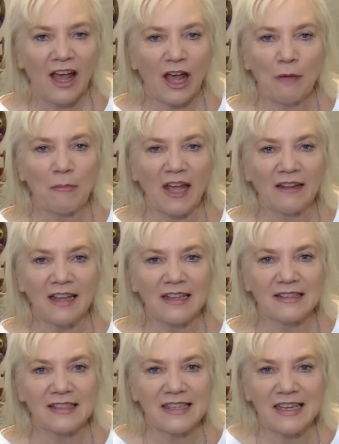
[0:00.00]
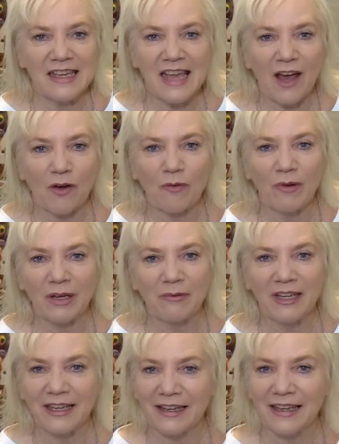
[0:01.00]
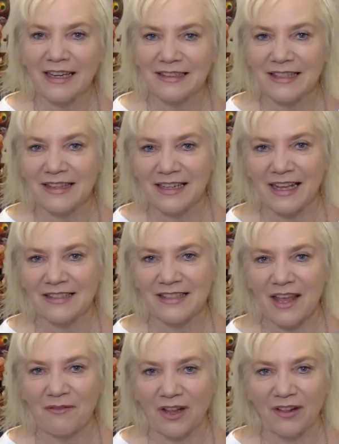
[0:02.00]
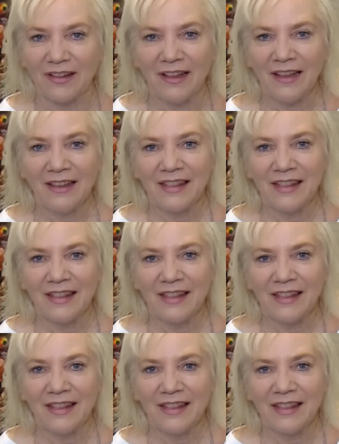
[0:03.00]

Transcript: And let's see how quick we can get to the next level.